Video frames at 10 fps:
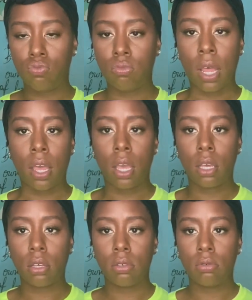
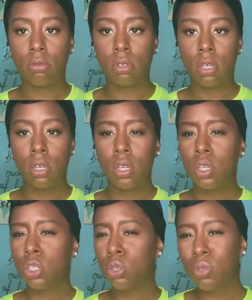like
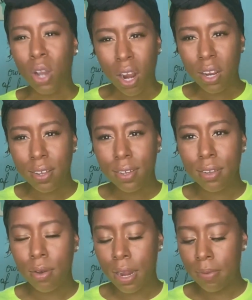too dark, you
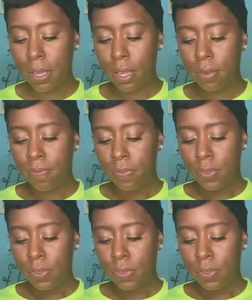know what I mean?